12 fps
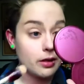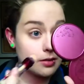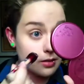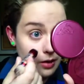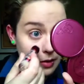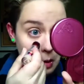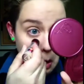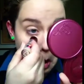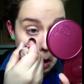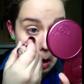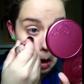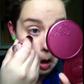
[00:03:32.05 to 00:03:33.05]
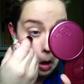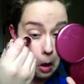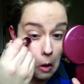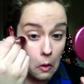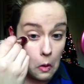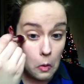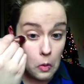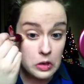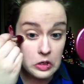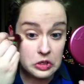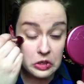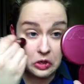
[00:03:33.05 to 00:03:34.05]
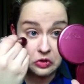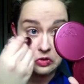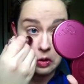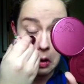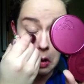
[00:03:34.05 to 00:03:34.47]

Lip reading: so we'll just